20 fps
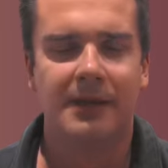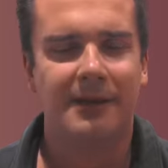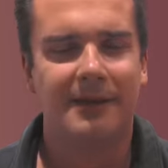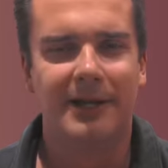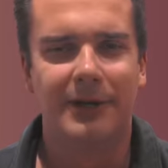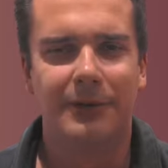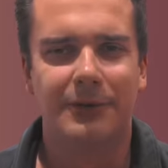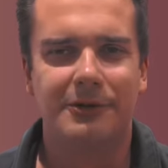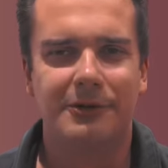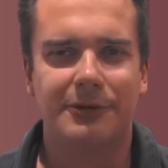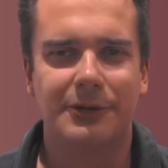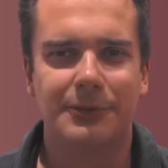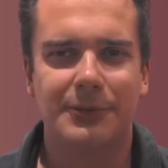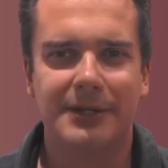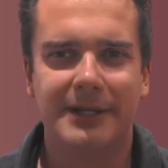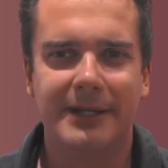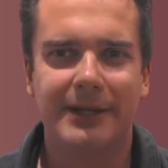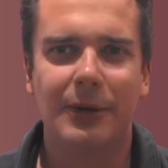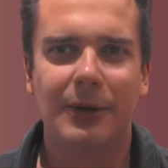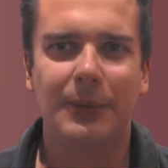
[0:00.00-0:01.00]
Hello
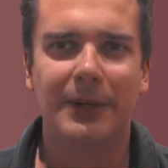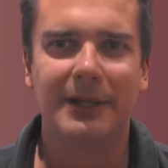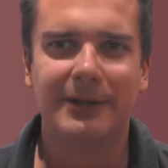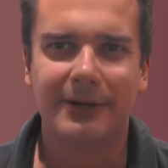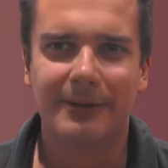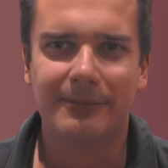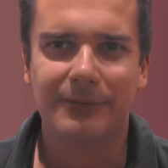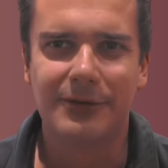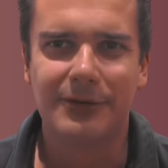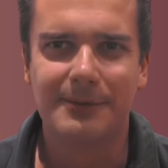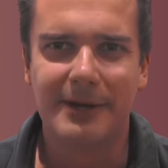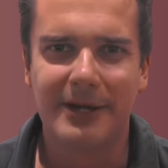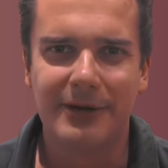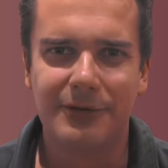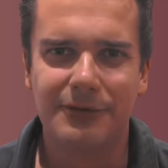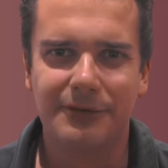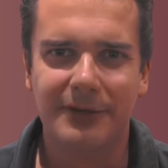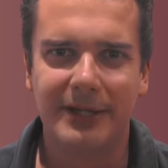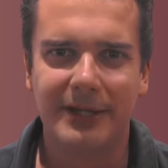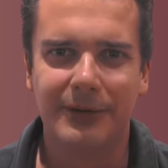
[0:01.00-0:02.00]
everyone and welcome to my
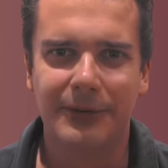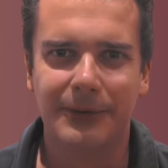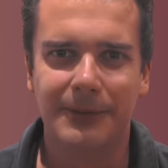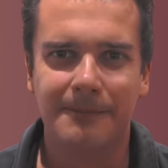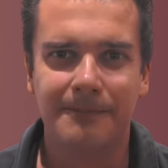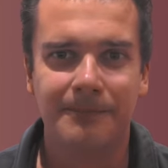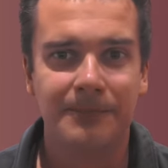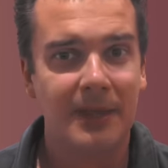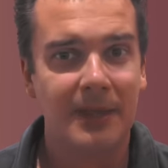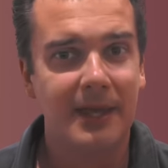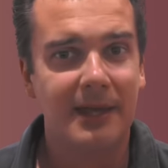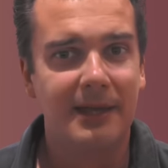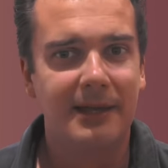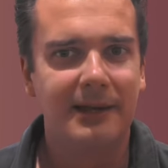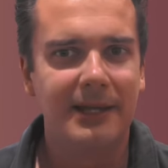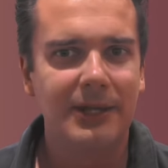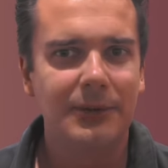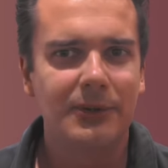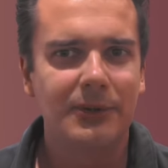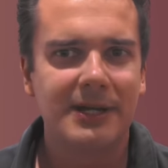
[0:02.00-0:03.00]
new video.
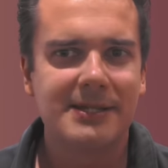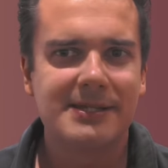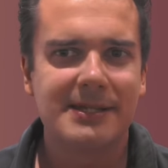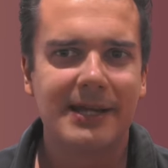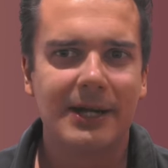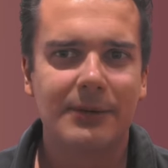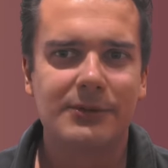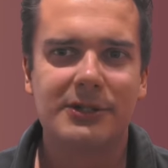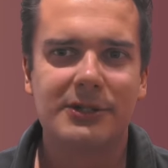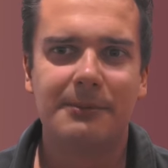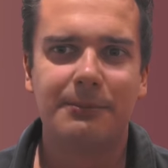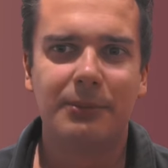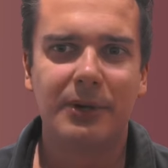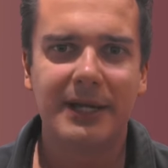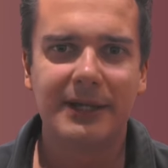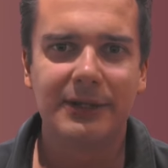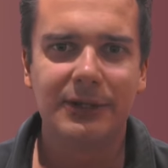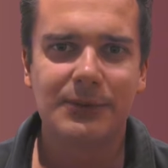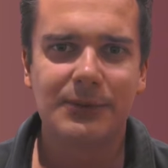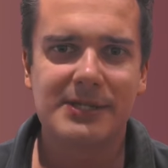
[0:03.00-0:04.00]
LEGO has announced a
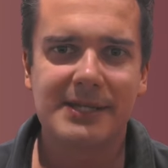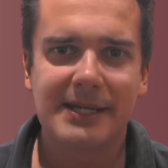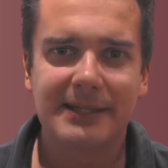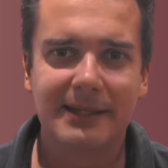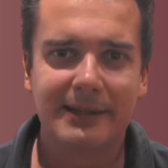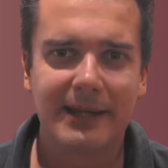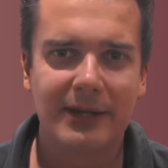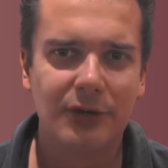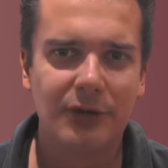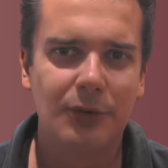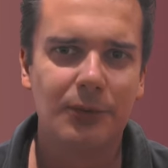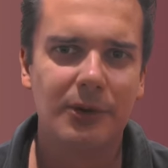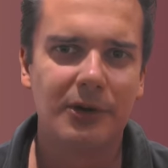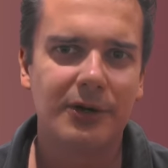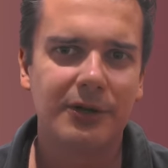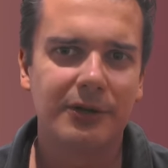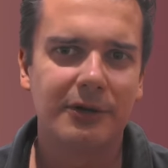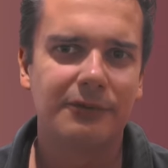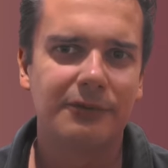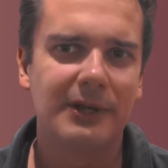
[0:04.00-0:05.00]
brand new set that I know a
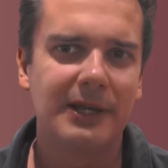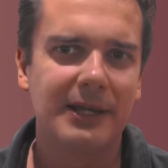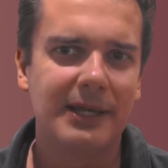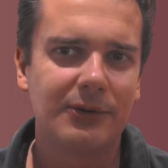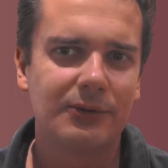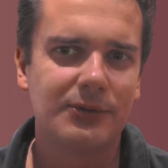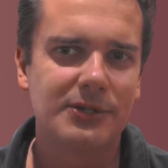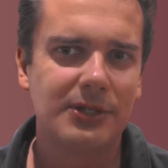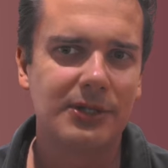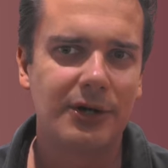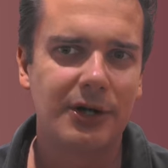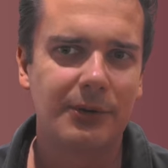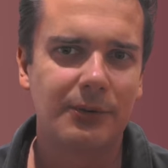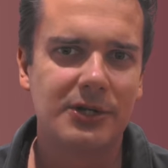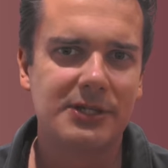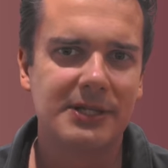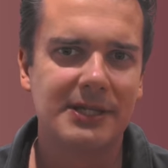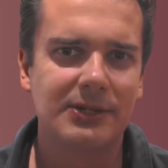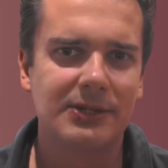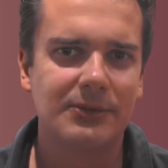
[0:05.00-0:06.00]
lot of LEGO Star
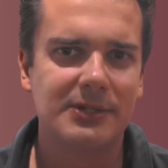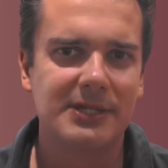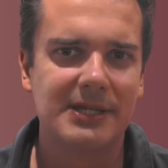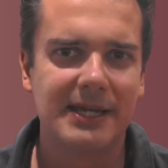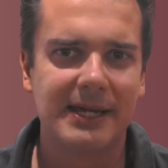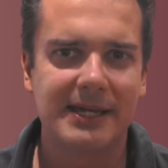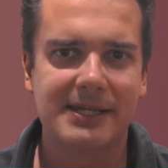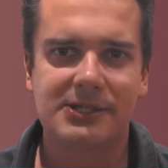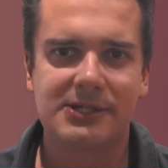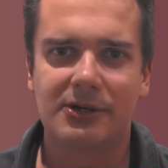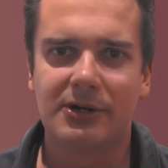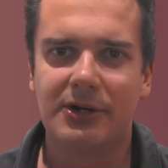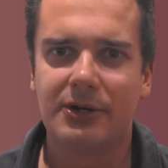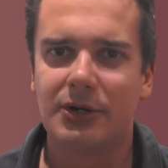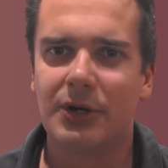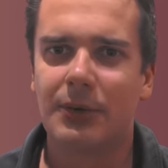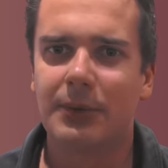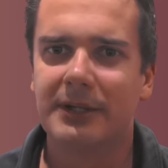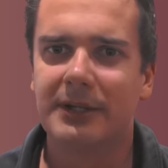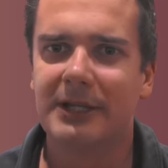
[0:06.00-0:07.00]
Wars enthusiasts
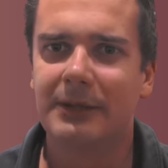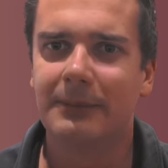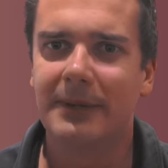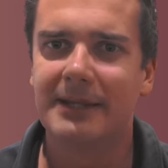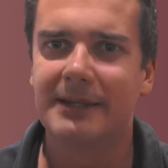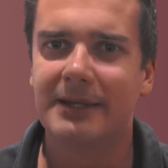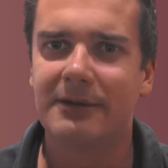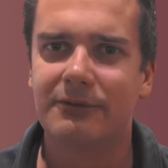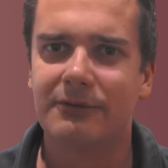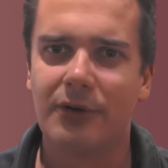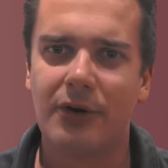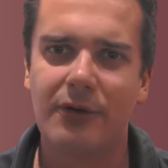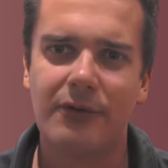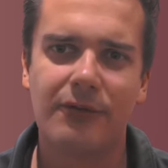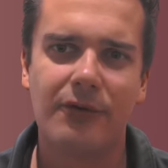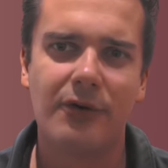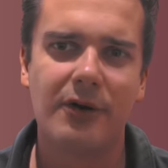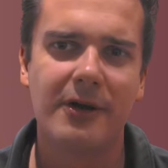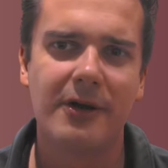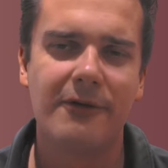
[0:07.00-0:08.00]
are already waiting for
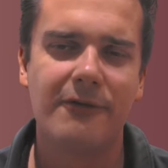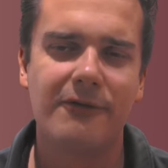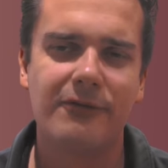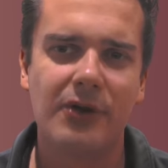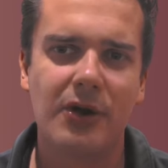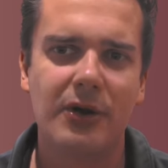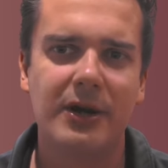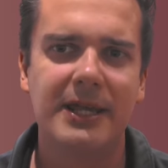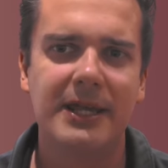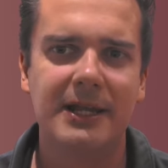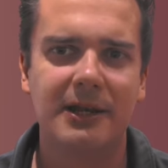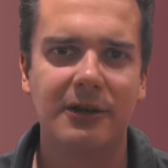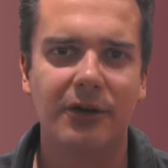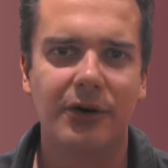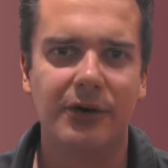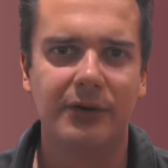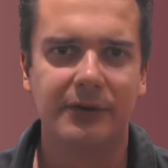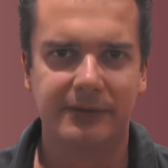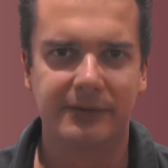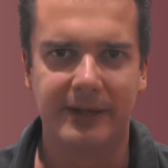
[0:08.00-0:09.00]
for a very
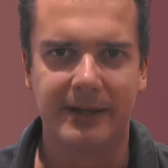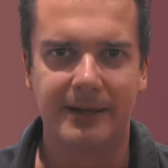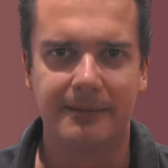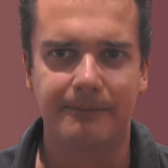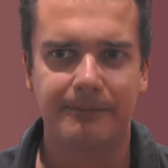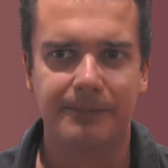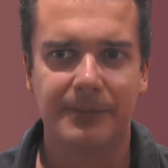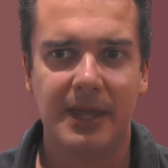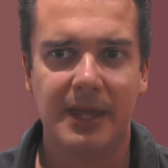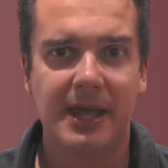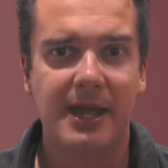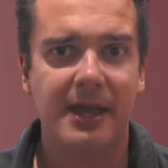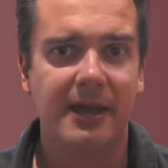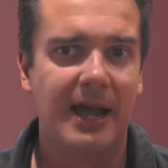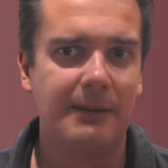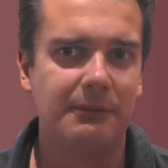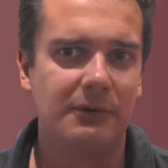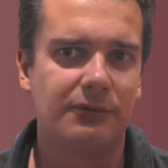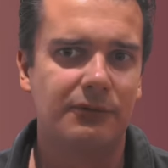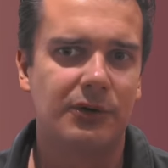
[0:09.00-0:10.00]
long time.
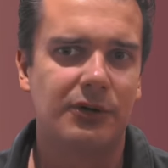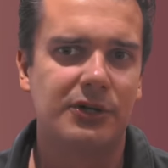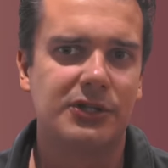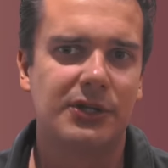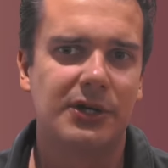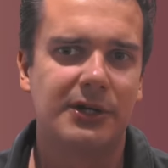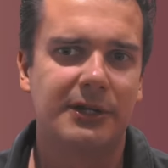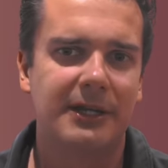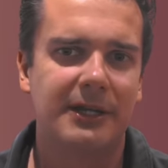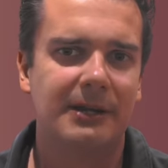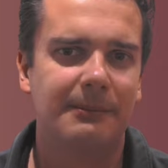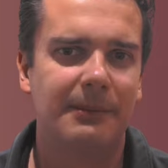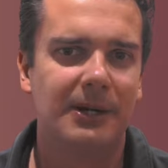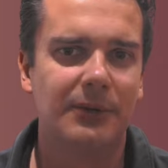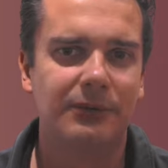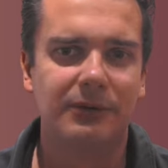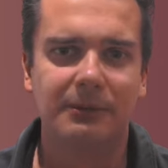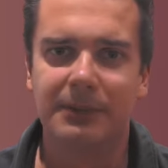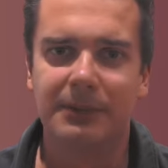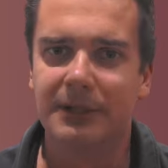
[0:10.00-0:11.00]
I'm of course talking
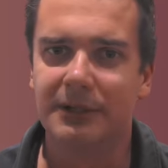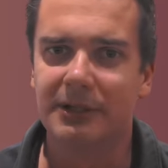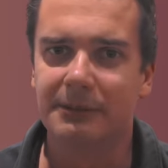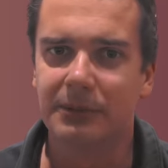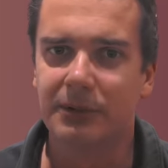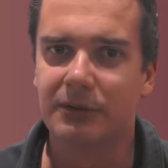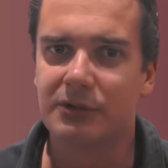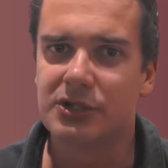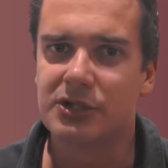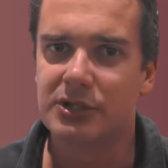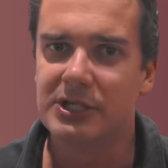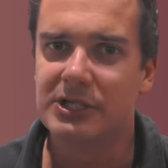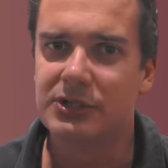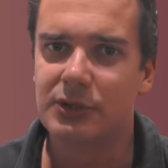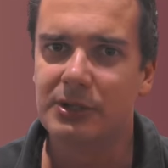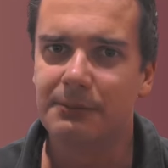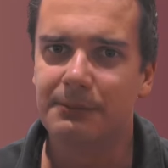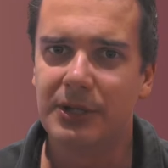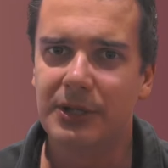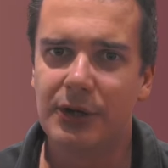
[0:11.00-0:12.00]
about the buildable
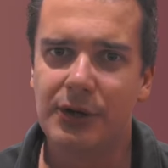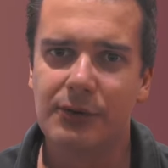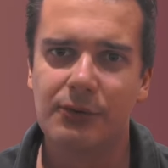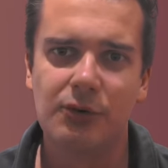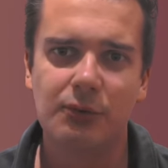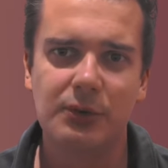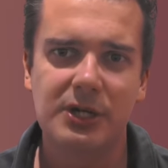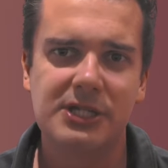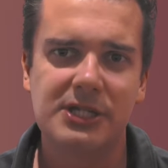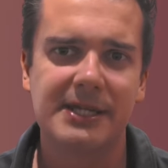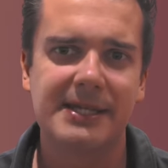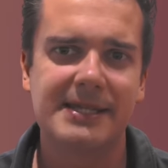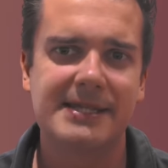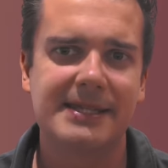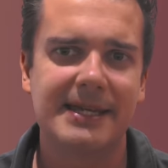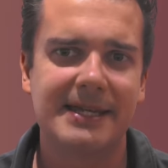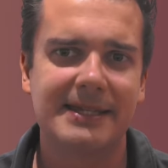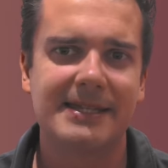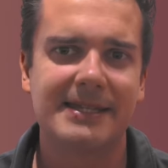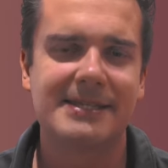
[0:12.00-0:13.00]
C-3PO, which is
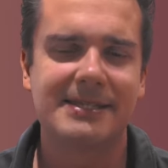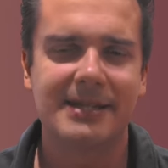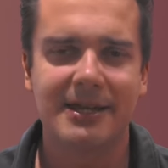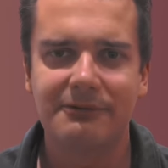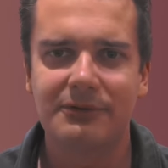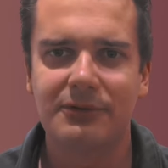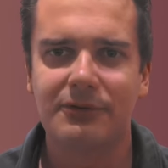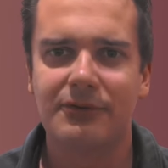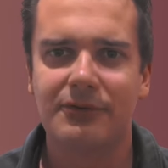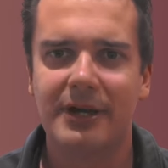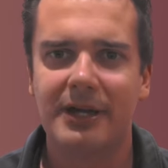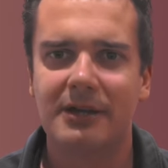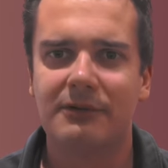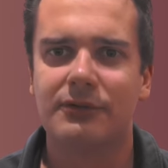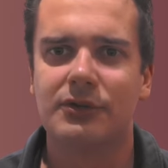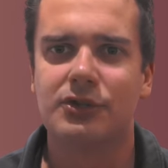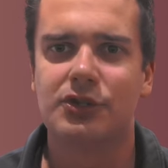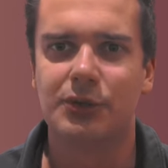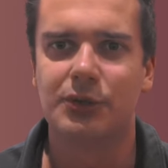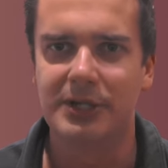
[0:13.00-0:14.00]
set
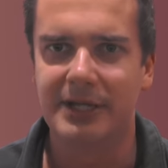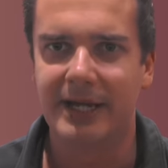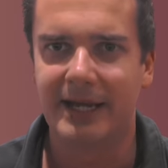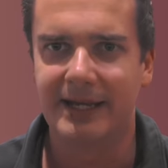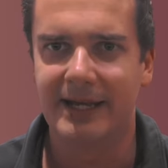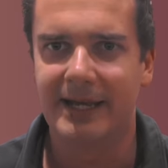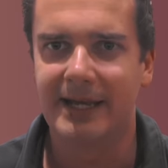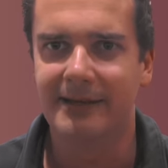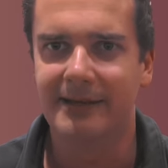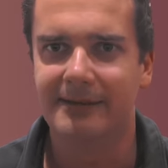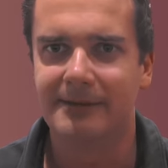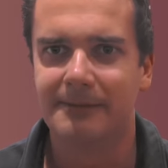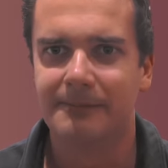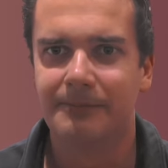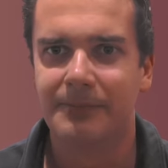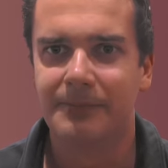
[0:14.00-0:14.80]
75398.